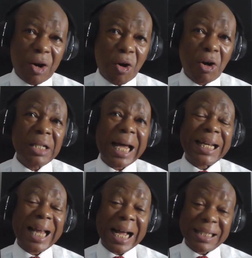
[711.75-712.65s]
online
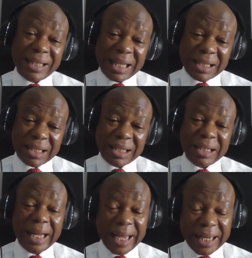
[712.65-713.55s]
assets
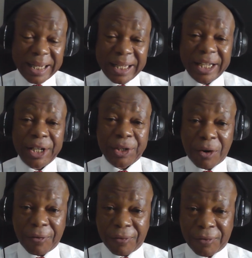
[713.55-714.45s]
early enough.